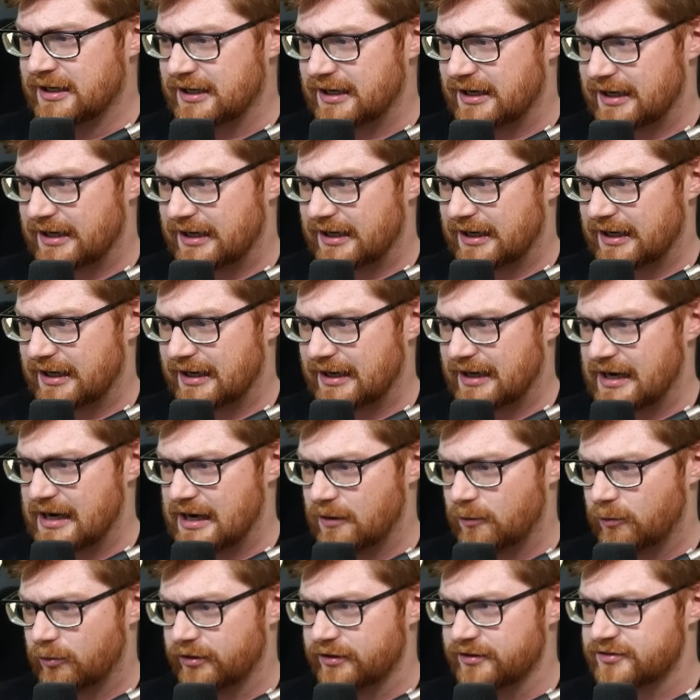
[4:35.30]
Uh,
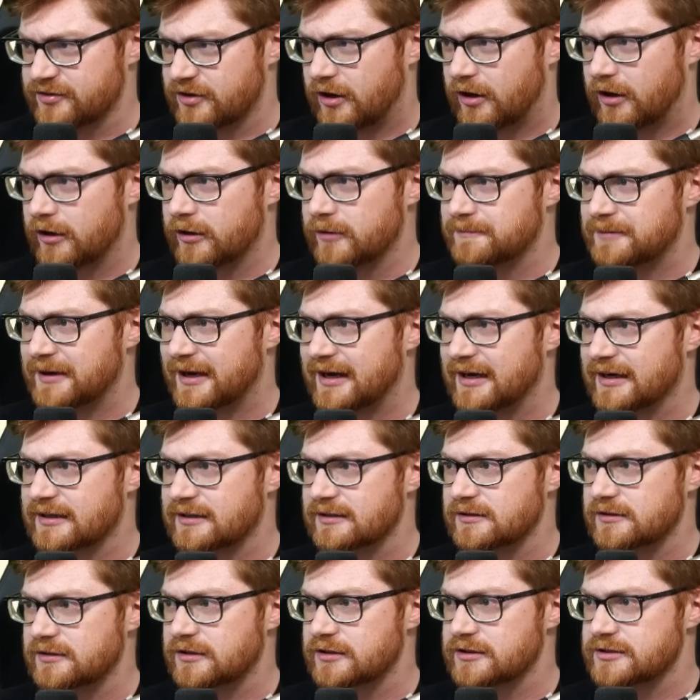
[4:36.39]
what is what is RPAC
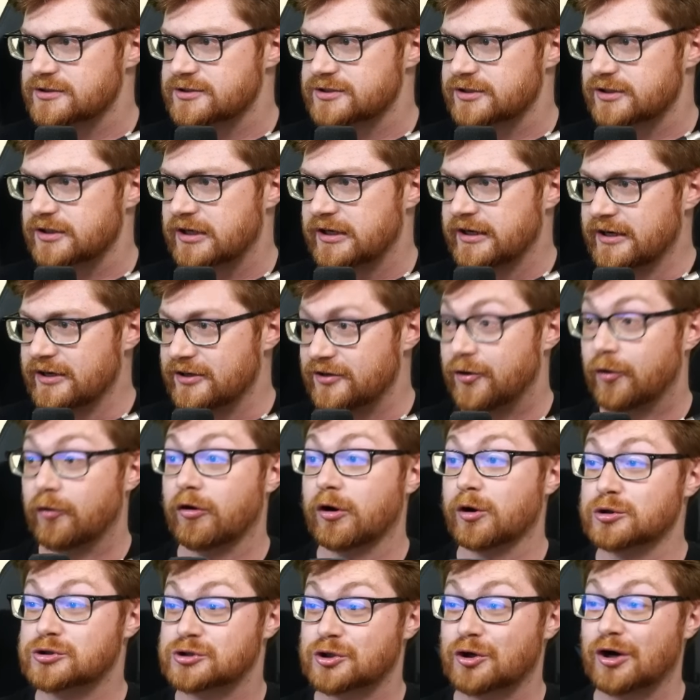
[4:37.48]
launcher? Euro
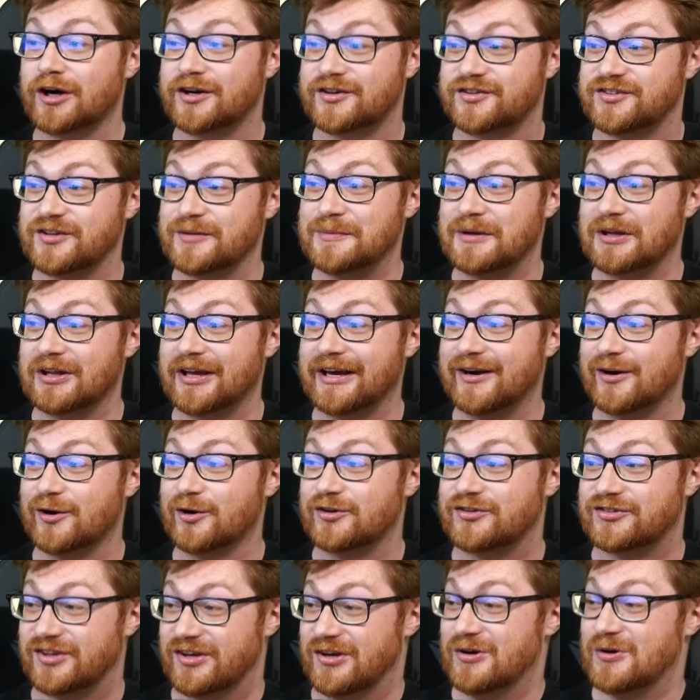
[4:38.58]
Truck Simulator
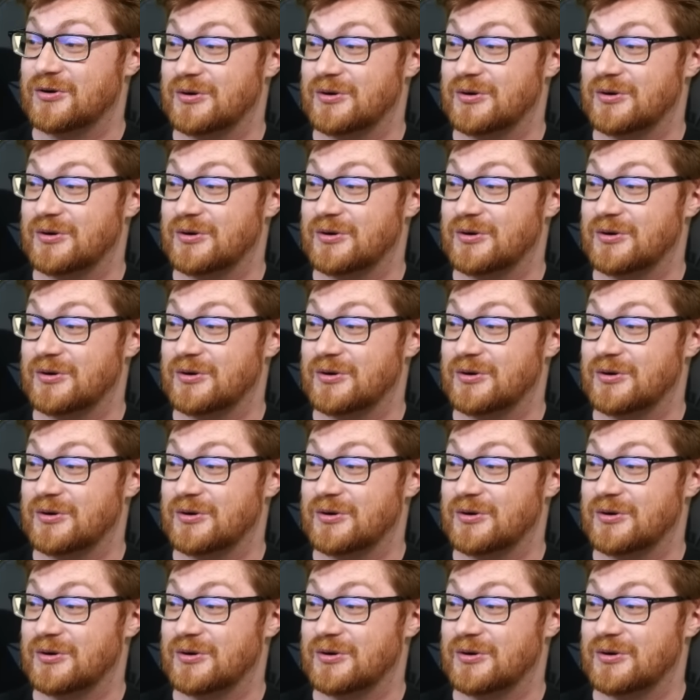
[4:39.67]
2.